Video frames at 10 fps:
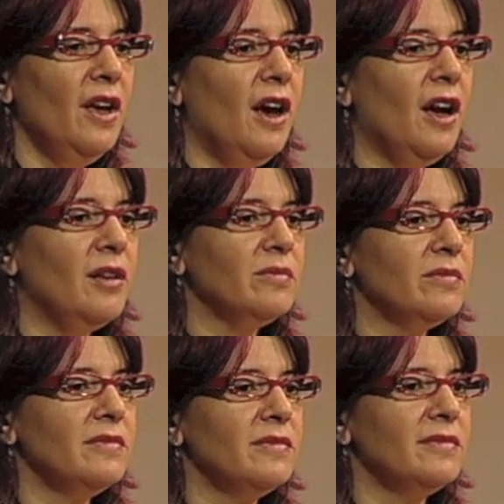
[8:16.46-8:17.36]
Um,
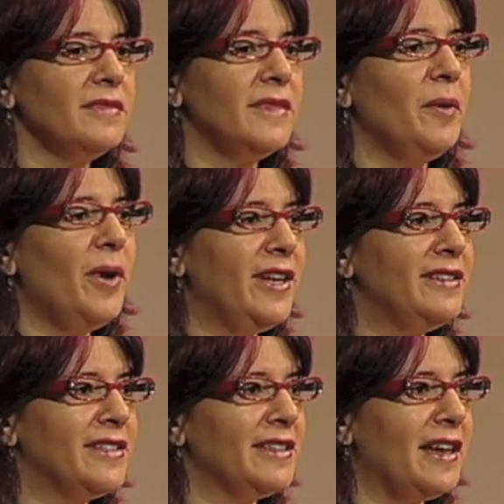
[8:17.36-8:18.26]
they
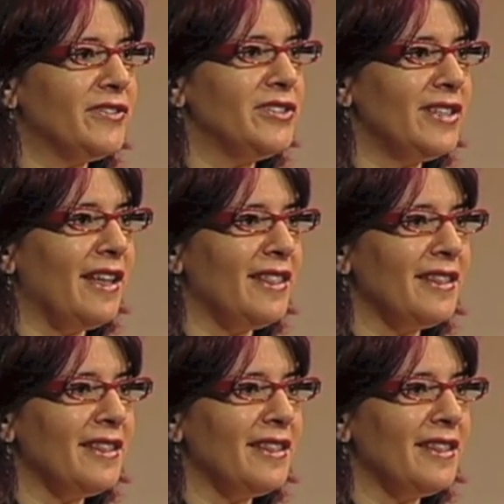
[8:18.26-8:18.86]
waited till after death.